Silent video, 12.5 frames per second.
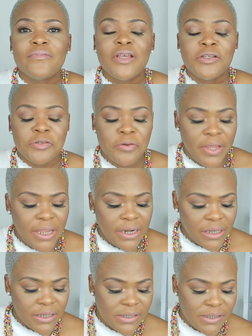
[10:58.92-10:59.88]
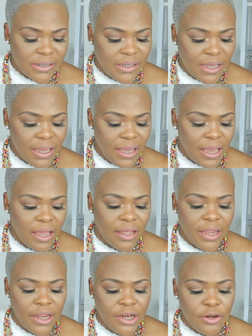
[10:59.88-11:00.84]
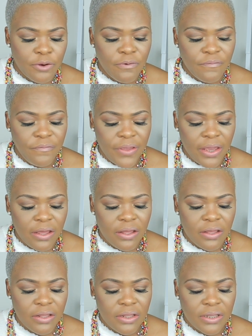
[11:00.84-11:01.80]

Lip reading: So it is the Innovia